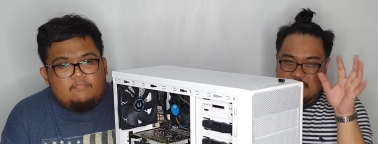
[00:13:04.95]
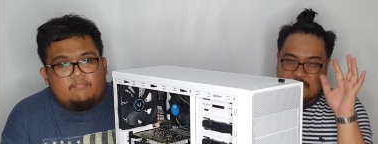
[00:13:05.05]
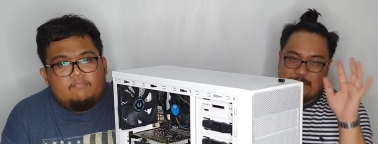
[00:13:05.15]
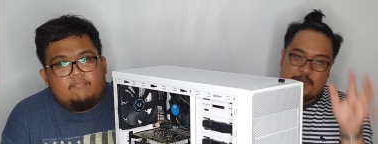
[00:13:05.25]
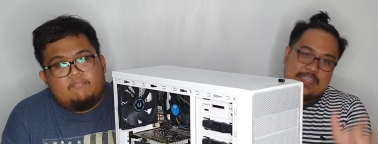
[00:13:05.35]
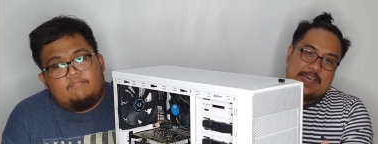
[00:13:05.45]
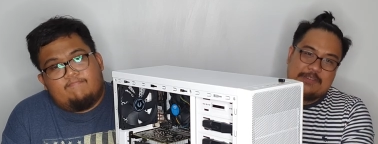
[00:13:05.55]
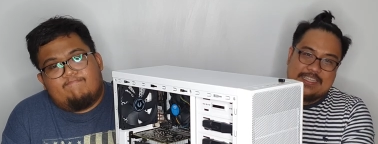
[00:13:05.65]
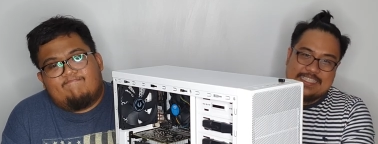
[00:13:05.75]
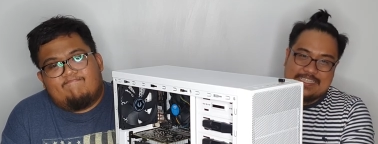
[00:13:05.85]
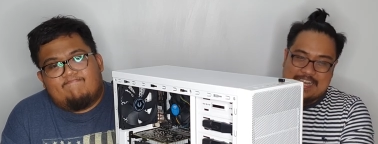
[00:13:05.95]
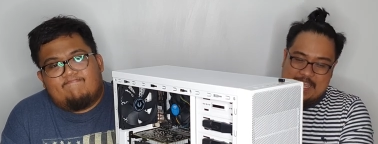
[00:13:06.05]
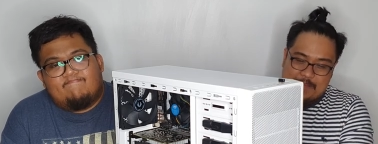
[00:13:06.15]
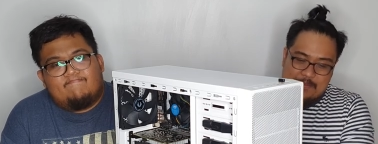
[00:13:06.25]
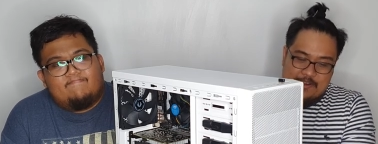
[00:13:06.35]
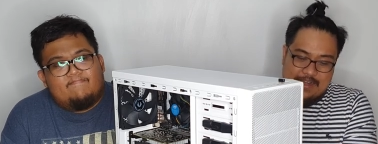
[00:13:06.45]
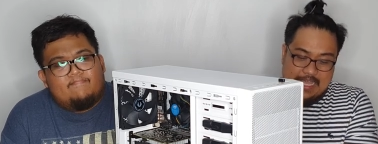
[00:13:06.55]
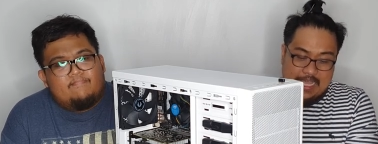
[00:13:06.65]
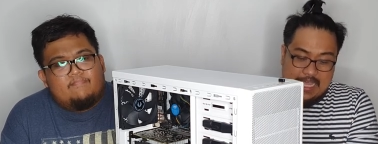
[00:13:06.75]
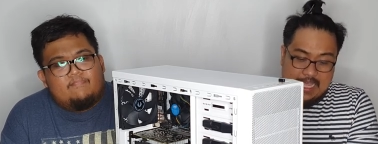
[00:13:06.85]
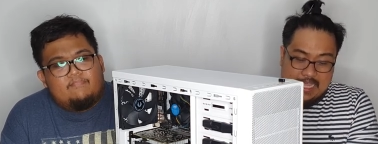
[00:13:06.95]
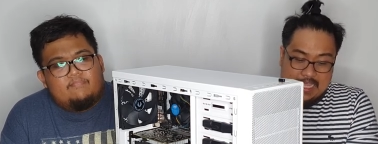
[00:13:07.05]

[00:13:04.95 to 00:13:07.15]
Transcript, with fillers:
Speaker 1: wanna put out a disclaimer na